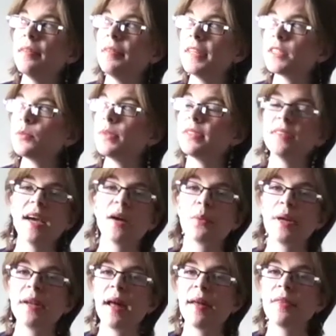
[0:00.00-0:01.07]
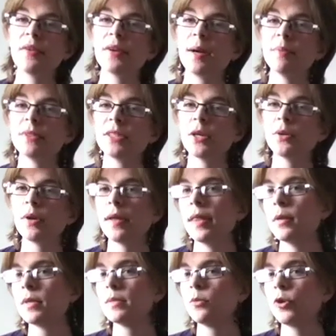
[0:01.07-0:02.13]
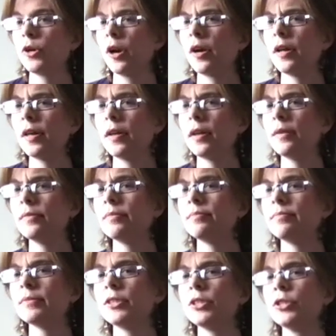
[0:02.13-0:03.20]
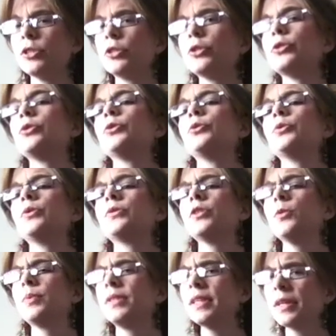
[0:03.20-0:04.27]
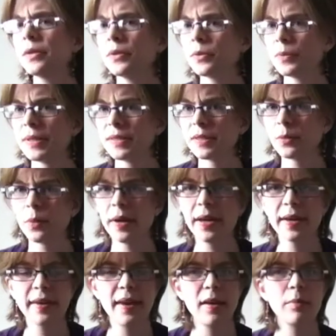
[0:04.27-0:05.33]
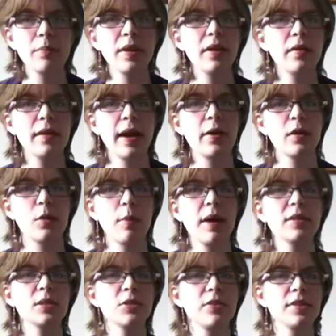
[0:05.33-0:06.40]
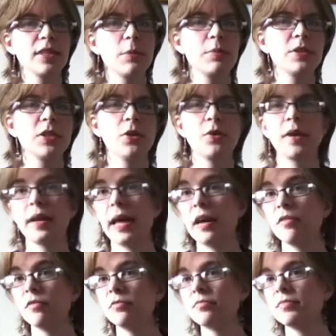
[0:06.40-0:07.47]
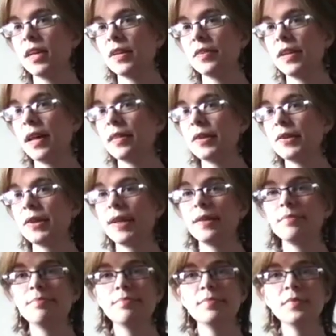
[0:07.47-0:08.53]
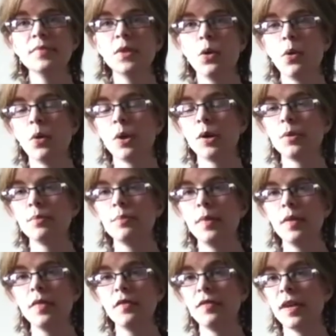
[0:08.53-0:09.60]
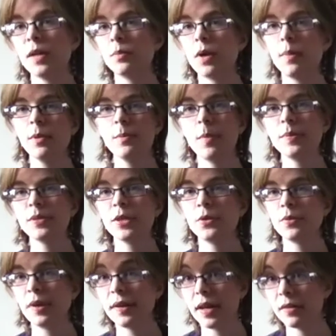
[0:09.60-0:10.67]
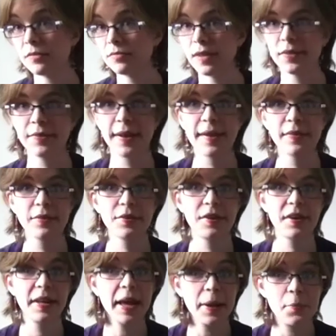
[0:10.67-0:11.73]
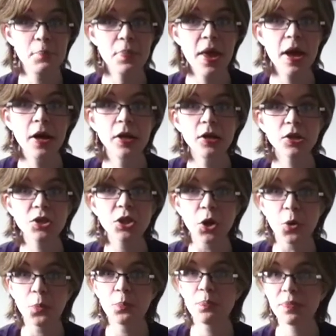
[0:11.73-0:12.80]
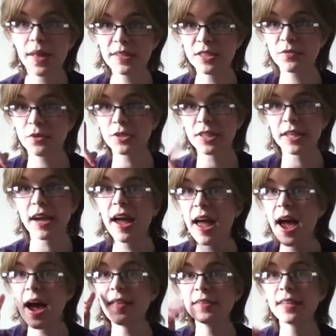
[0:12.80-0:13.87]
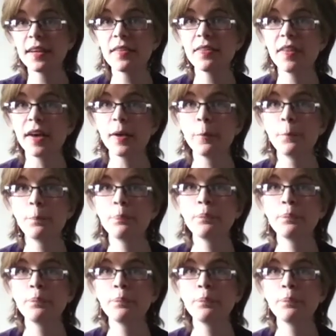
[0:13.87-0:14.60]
this was the Irene Adler episode and there was Moriarty in it. So there's no particular reason why it can't be the Hound of the Baskervilles episode and have Irene Adler in it. Or the Final Problem episode and have Irene Adler in it again. So that's the first thing. And the second thing